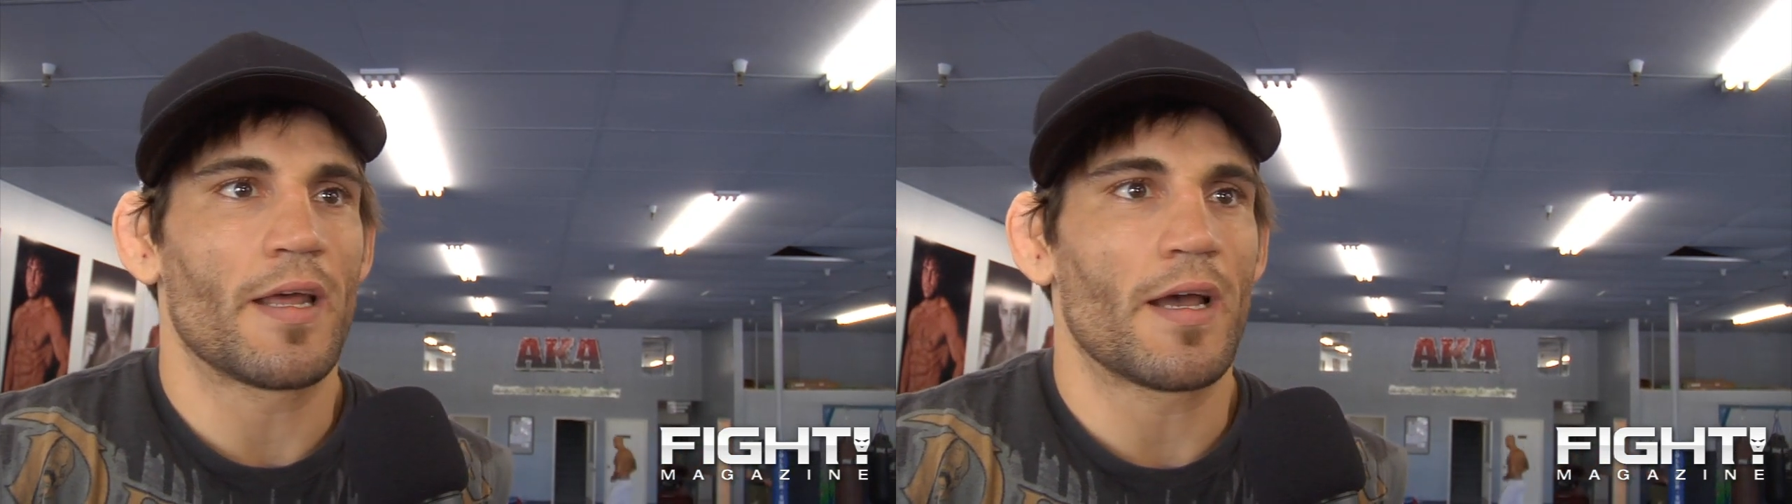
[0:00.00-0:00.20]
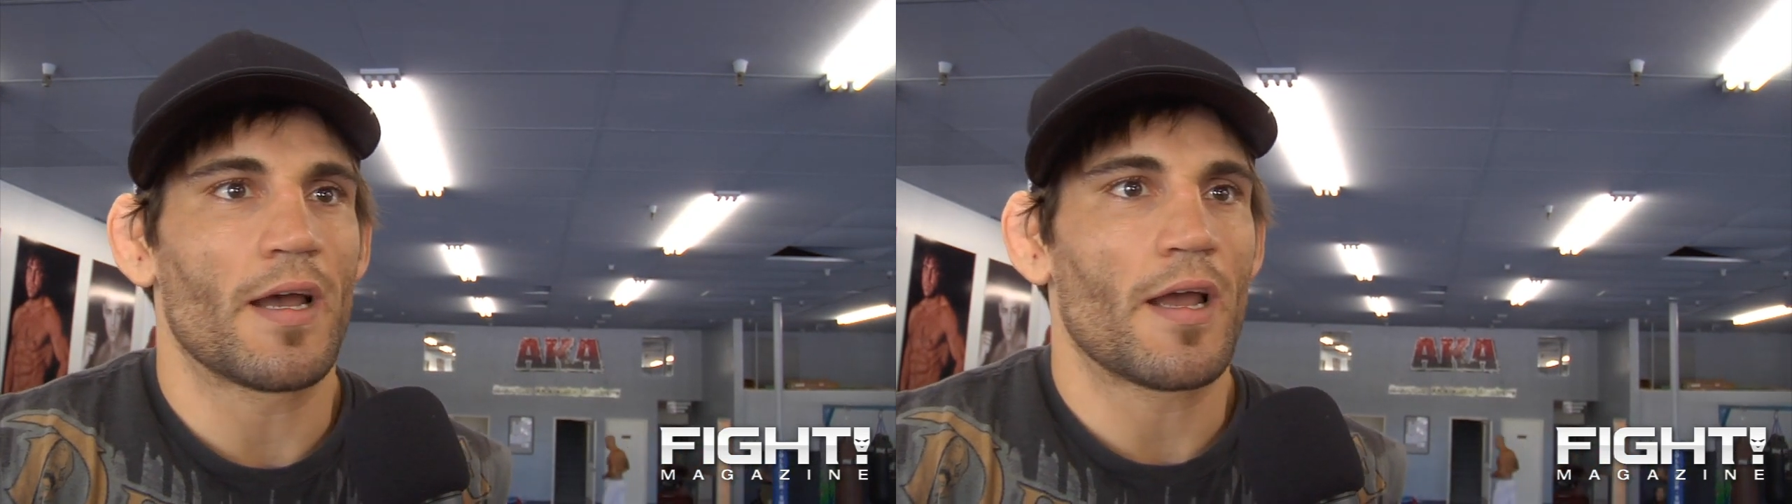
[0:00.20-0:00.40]

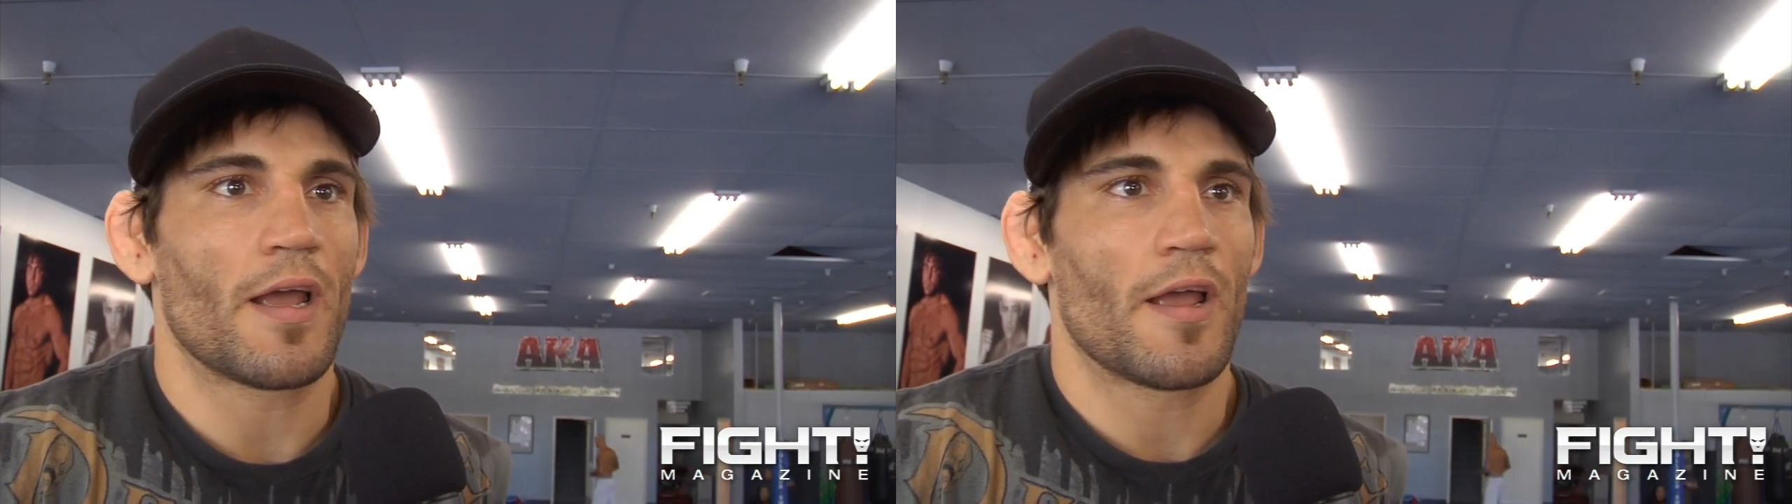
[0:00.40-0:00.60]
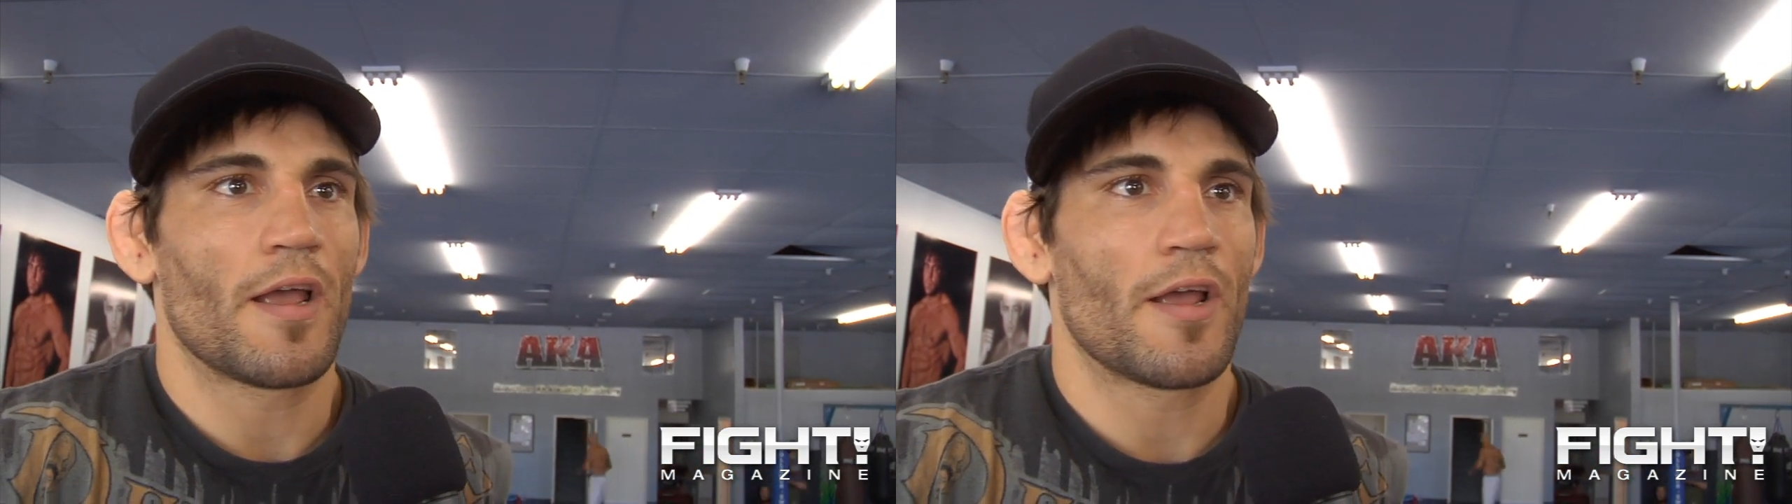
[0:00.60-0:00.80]

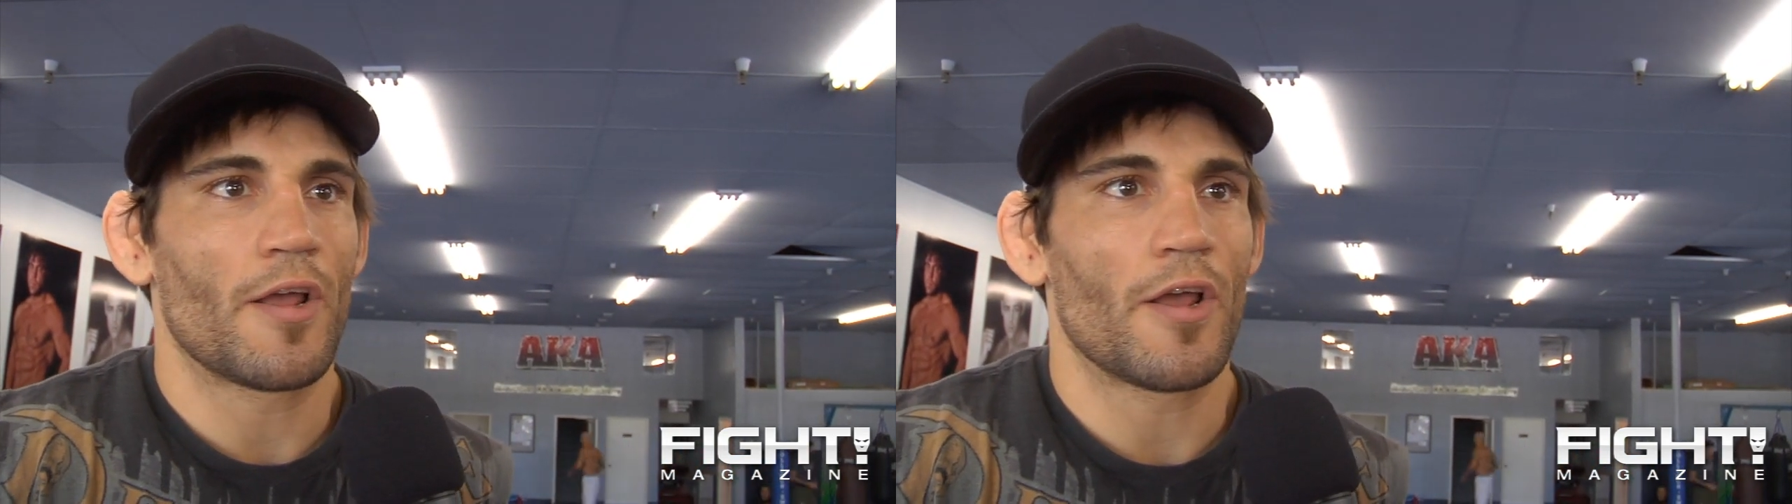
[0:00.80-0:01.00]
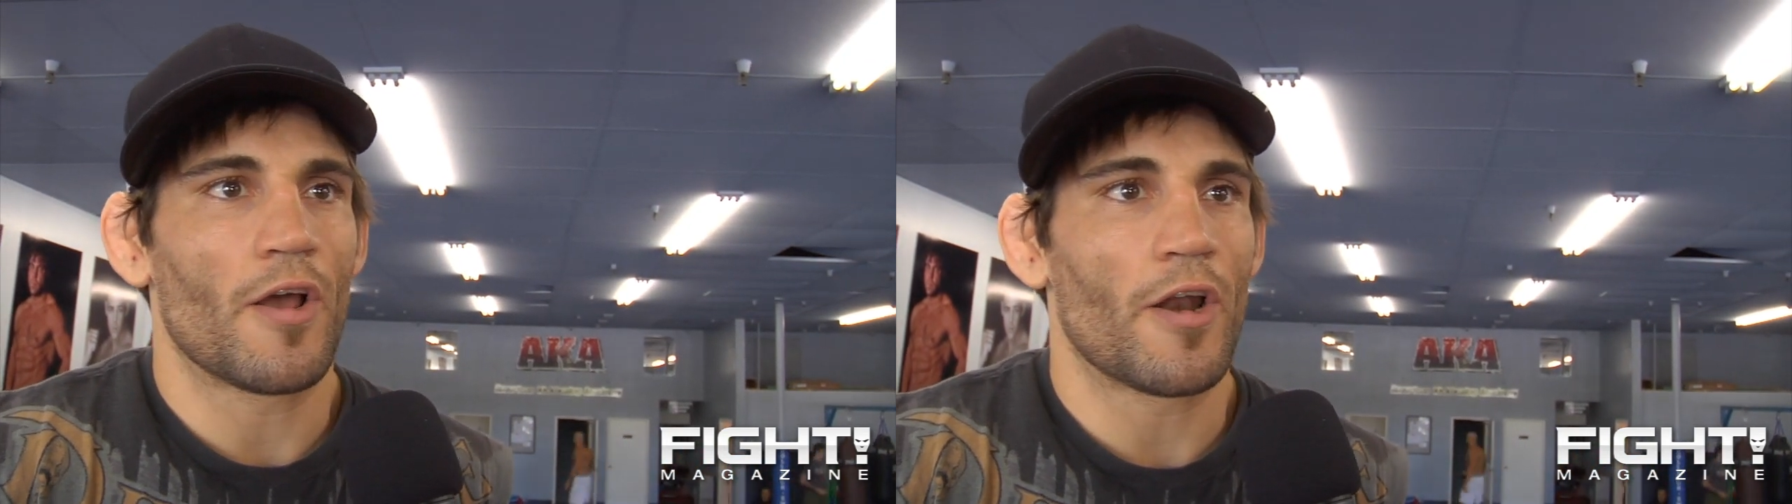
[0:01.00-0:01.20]

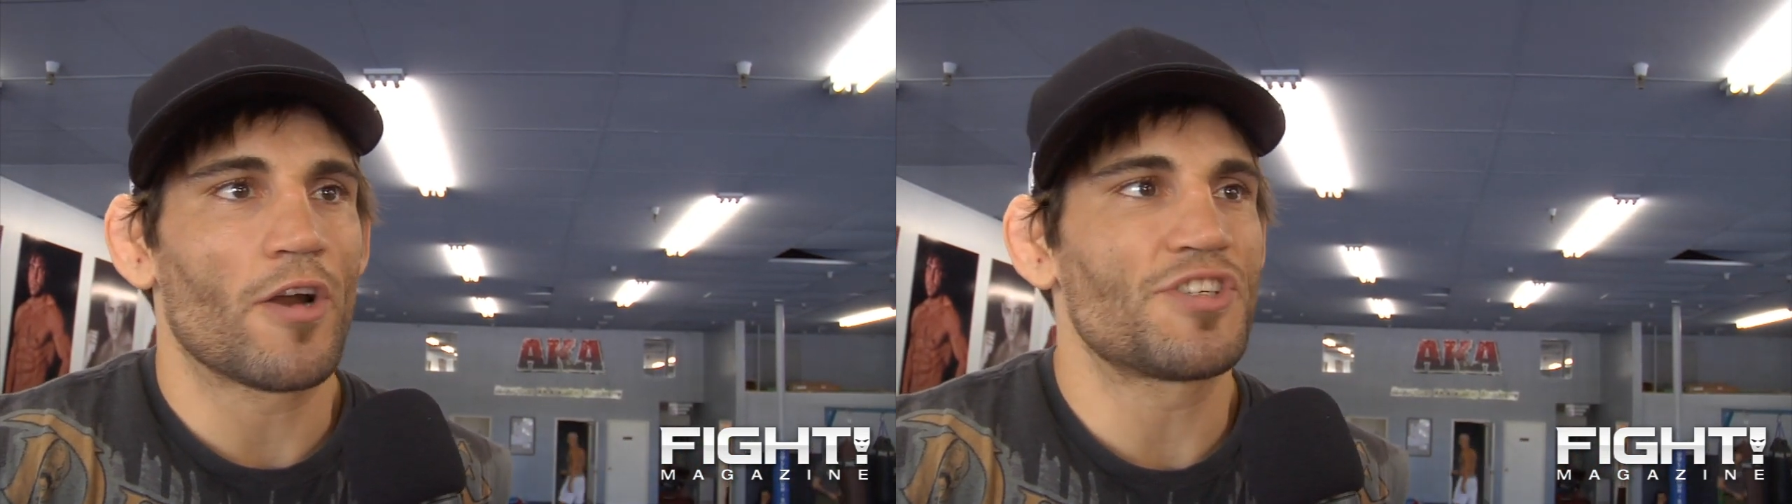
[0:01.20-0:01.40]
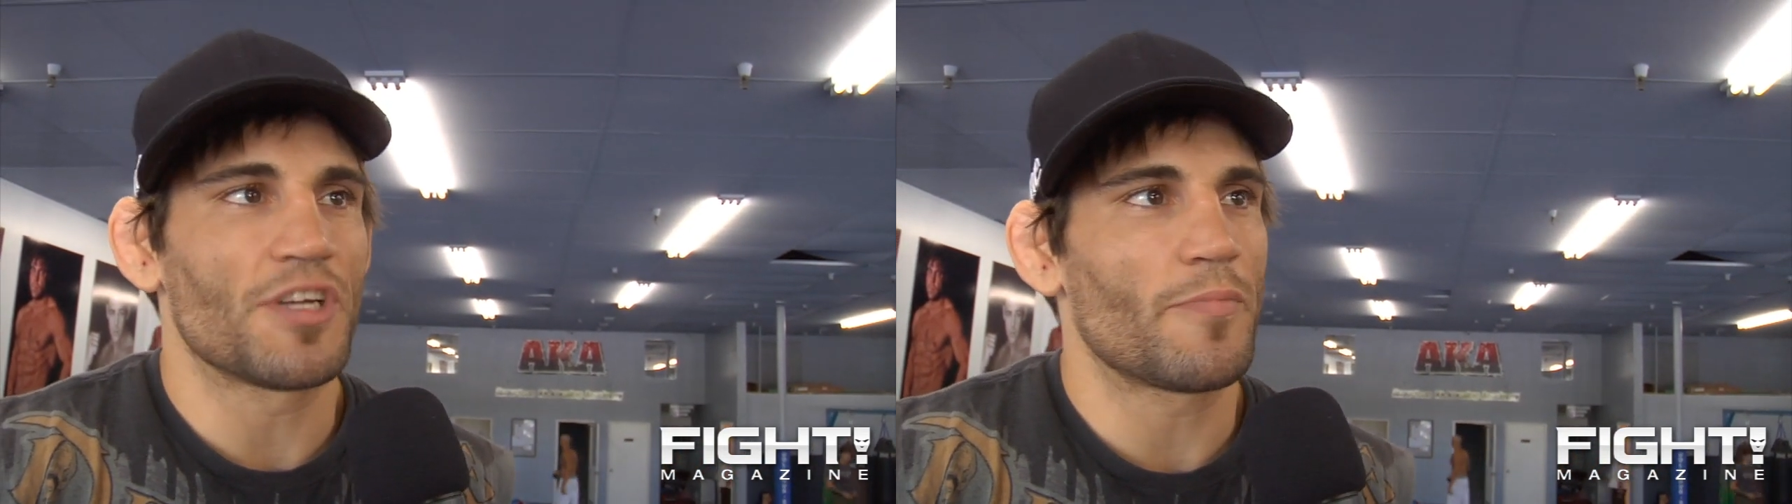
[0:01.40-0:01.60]
at
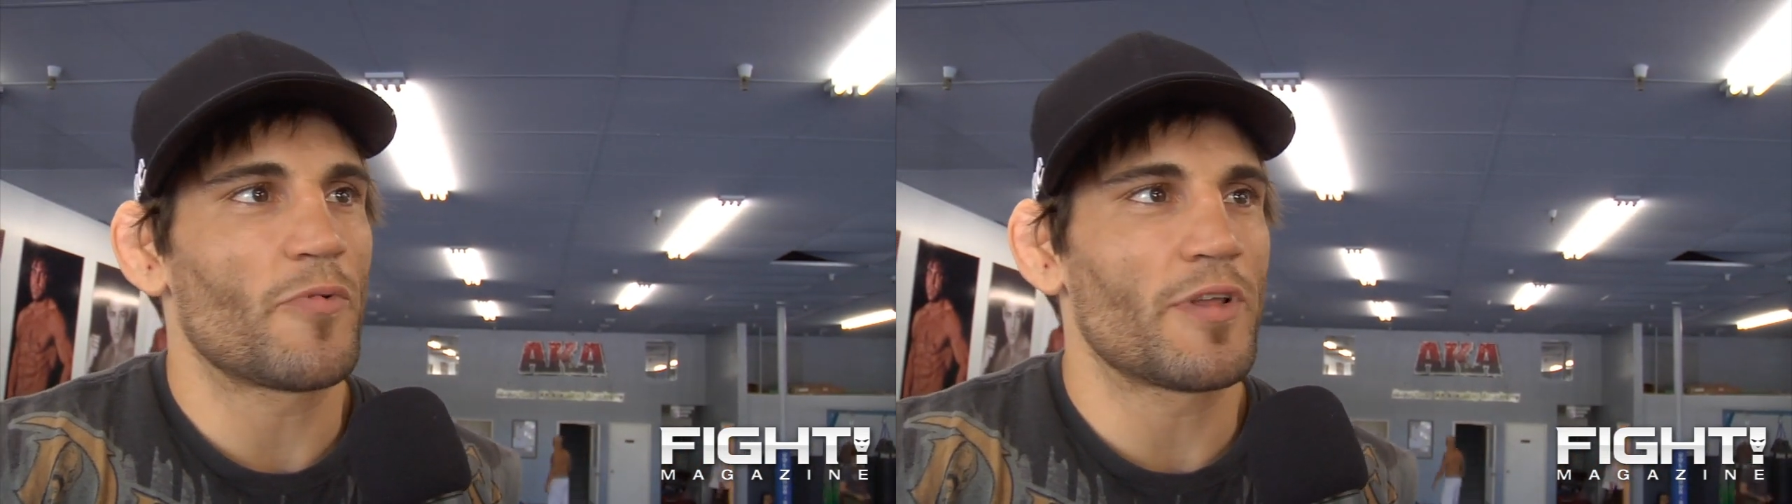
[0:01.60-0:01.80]
our gym,